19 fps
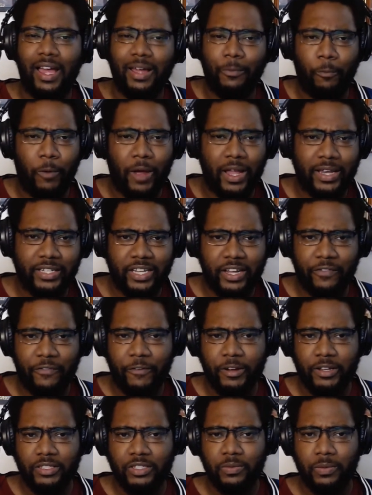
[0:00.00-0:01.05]
One
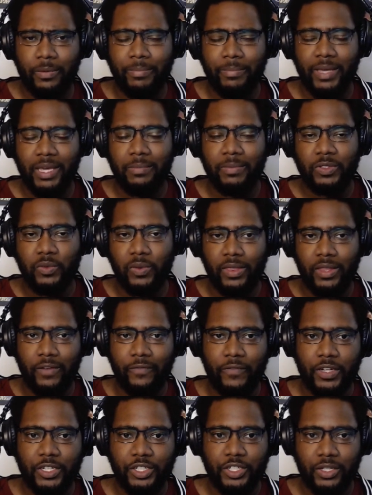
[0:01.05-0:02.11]
difference would be between the
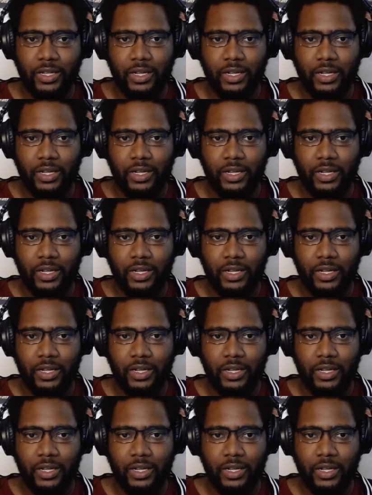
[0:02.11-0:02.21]
official